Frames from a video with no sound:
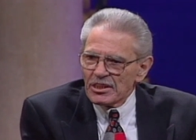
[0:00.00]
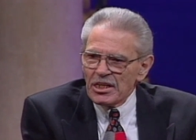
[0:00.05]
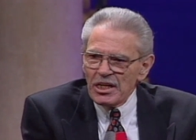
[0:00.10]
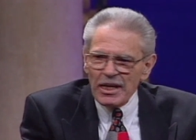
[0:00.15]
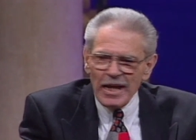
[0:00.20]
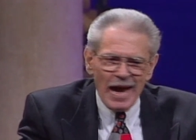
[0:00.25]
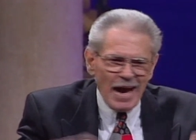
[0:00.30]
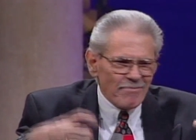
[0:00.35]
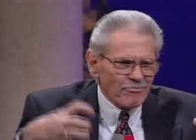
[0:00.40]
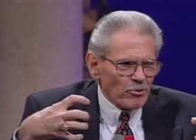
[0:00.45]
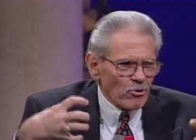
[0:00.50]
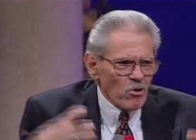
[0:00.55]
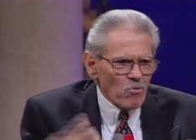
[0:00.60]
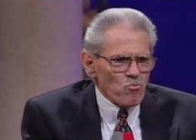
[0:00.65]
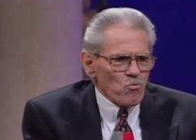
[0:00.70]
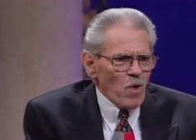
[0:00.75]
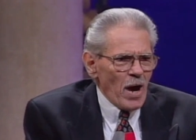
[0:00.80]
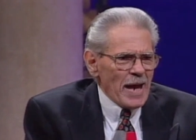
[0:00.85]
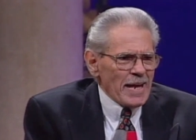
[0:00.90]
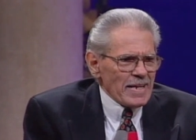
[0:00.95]
Get after it
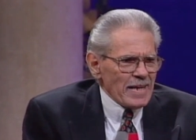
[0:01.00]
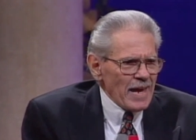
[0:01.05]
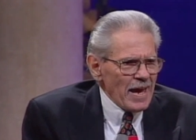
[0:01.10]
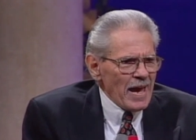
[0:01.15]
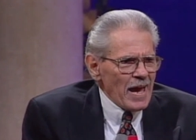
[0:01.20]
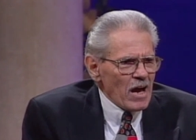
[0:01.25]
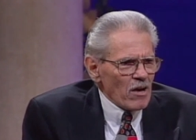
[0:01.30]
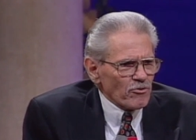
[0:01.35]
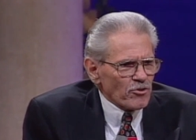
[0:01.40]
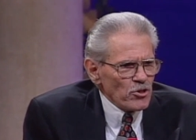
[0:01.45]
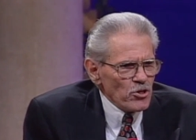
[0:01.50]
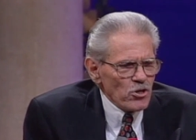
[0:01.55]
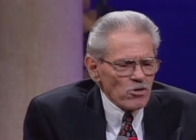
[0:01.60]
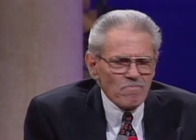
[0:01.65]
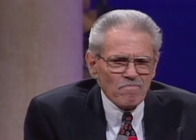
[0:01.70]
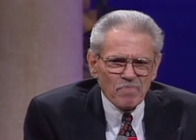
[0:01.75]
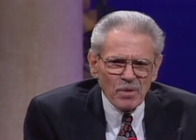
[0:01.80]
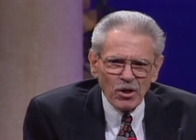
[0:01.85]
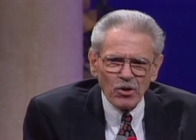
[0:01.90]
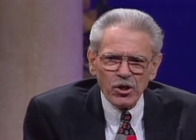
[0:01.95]
right now so you
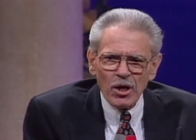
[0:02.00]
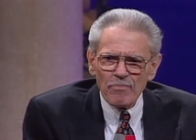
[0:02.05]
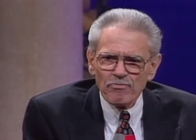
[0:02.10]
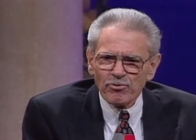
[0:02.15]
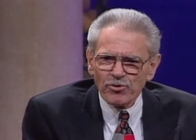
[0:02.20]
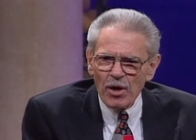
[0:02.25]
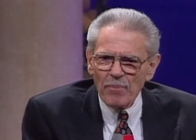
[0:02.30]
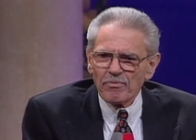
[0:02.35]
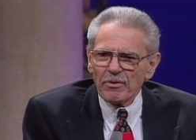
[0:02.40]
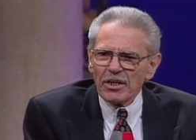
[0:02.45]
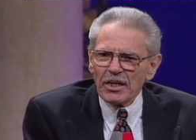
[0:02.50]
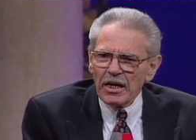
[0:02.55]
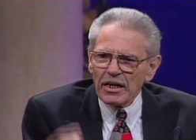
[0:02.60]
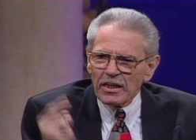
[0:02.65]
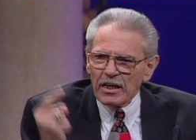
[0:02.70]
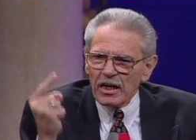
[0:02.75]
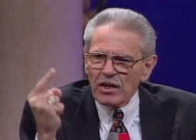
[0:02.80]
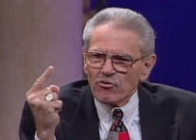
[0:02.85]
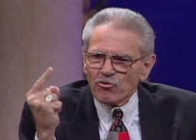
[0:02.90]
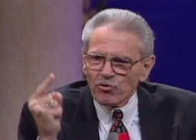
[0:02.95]
can build up something in
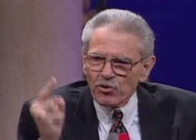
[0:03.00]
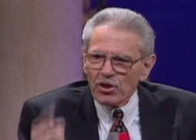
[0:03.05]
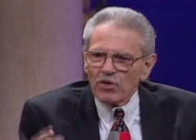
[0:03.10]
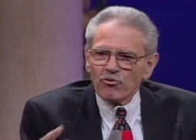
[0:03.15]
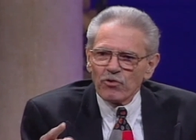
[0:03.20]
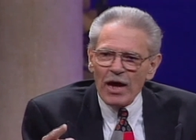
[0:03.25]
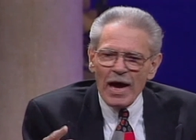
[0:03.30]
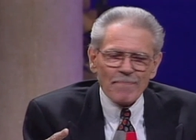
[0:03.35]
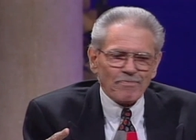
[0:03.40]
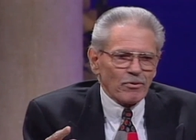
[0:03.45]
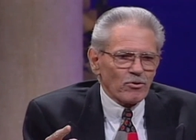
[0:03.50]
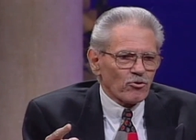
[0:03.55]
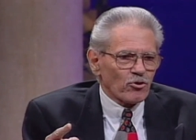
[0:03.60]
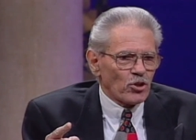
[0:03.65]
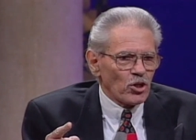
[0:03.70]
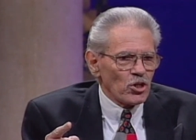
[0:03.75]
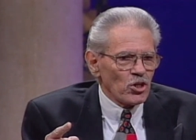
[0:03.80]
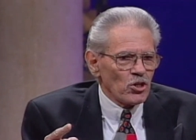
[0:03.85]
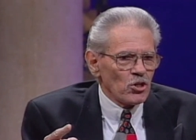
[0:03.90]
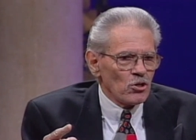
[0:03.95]
case this happens
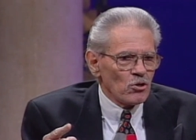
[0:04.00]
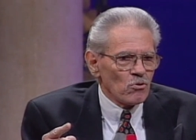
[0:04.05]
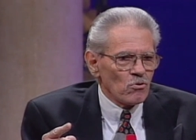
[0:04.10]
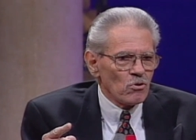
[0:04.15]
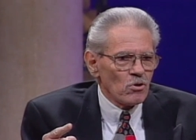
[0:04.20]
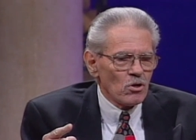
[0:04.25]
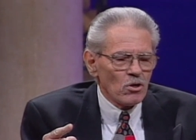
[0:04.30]
to you